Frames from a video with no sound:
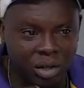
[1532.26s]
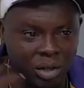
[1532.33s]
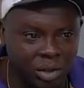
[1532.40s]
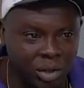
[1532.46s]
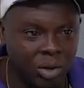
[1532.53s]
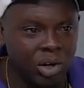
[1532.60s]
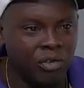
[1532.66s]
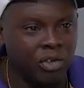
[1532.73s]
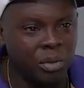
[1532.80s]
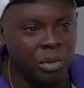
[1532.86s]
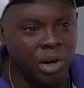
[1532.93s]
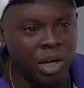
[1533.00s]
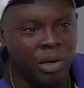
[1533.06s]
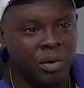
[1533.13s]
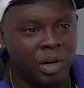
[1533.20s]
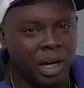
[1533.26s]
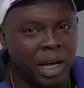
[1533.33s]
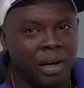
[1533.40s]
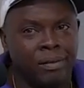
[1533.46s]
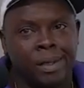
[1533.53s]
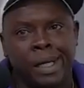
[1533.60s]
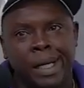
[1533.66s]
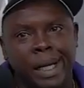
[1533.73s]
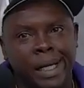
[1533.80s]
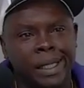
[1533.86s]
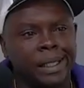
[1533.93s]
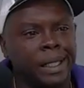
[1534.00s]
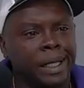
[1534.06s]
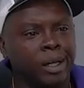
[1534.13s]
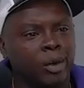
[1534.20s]
the football, you want to average anything
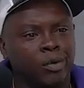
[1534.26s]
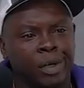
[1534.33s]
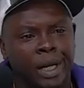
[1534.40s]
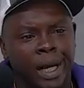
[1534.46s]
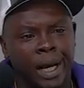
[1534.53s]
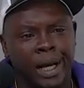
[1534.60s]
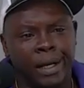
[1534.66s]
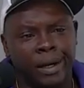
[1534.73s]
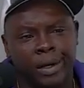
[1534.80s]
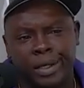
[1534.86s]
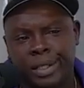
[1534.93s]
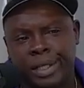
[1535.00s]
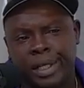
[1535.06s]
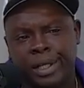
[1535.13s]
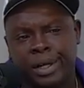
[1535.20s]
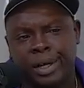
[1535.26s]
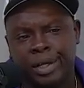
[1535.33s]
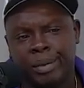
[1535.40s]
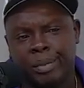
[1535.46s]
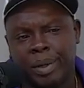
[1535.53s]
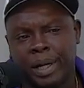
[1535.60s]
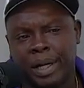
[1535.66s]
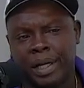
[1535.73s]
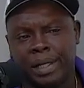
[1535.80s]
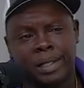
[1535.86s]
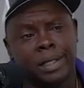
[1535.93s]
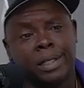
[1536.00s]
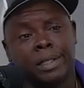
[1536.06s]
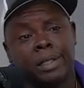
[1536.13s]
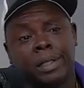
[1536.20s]
over 9 yards, 10 yards a pass
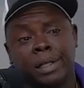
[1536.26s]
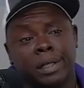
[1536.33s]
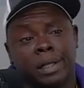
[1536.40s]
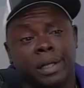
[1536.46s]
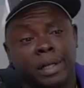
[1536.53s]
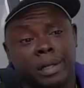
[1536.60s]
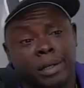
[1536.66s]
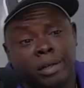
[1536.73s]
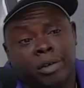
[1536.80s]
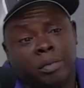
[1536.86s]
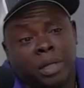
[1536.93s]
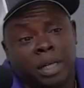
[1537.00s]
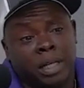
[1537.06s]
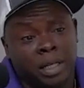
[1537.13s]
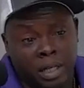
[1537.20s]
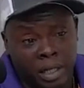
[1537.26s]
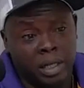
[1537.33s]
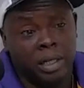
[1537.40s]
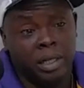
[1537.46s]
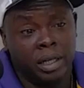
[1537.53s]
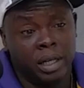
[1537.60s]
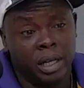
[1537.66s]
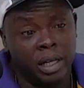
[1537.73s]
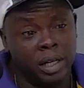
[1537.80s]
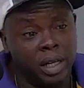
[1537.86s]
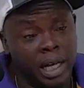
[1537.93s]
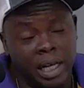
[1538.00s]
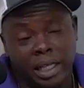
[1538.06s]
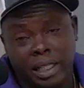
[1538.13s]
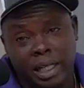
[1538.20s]
is you know what I'm saying, is good. Mm-hmm. Now
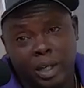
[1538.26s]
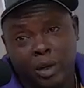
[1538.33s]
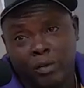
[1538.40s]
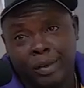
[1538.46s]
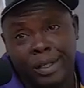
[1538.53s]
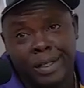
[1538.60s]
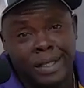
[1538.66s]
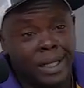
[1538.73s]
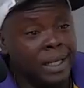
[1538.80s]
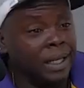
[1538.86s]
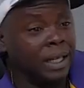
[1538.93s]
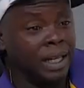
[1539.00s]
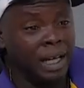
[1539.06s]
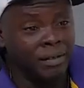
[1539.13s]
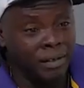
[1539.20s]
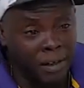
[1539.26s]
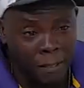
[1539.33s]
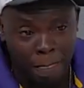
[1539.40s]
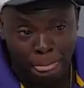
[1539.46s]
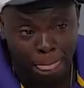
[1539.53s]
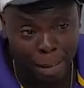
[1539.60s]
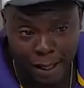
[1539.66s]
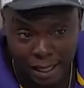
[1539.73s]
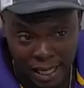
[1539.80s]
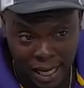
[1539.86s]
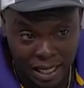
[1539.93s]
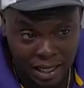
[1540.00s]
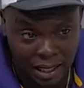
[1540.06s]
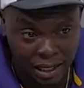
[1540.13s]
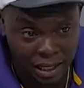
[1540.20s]
anything over 10, 11 is excellent
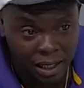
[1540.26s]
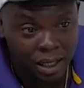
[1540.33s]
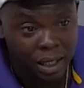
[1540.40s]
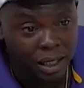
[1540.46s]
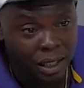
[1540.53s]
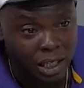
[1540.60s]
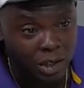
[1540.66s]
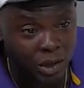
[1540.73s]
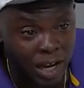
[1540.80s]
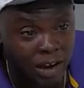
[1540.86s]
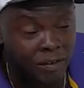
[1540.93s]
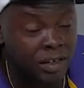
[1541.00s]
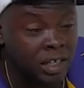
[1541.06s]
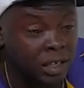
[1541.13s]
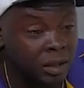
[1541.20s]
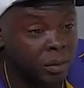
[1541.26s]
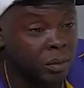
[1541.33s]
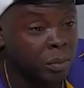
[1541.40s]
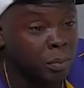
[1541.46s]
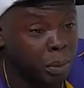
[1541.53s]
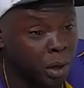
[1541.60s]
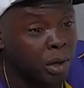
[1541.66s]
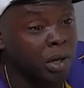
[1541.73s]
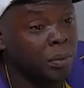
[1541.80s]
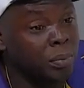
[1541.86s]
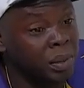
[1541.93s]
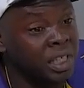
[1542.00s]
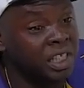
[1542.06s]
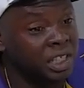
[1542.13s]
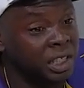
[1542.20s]
that you're averaging per
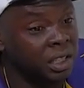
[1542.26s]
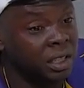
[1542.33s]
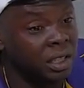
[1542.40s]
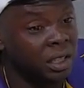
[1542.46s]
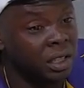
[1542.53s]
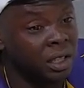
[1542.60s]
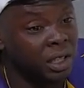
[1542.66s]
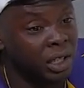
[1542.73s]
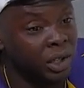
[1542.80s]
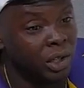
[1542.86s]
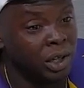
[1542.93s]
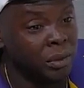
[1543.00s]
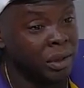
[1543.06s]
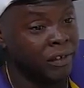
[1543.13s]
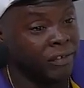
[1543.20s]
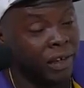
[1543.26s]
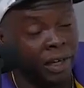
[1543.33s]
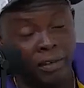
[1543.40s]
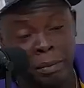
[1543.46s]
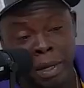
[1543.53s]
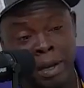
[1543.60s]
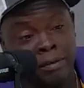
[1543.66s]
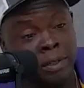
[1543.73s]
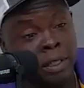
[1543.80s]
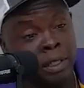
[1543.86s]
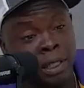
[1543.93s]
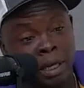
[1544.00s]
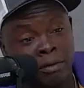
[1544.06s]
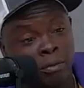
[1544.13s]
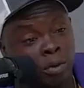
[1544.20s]
completion. You know what I mean? If I'm averaging
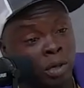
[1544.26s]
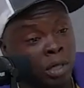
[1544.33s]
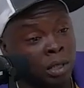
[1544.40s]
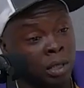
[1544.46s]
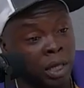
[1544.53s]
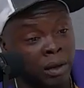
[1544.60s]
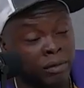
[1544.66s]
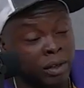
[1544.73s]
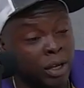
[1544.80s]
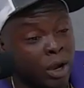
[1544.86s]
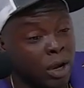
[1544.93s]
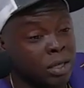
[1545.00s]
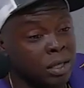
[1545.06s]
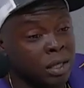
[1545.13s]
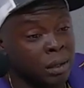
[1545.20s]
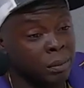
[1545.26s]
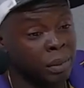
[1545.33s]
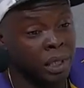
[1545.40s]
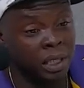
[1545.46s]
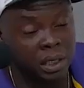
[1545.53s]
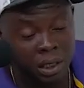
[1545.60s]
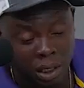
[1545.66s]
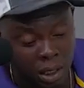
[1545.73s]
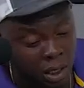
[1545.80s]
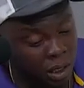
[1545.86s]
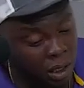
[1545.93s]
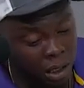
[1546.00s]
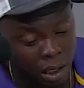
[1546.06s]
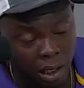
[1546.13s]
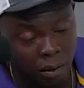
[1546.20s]
11 yards of completion,
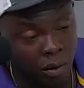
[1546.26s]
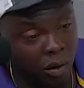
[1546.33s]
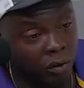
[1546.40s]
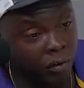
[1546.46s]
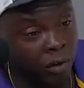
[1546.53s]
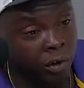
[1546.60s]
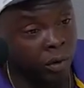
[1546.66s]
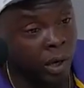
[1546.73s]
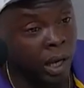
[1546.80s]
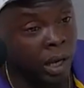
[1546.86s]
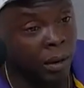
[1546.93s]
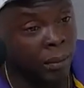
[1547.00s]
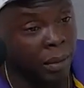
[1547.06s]
I'm going for a round, baby.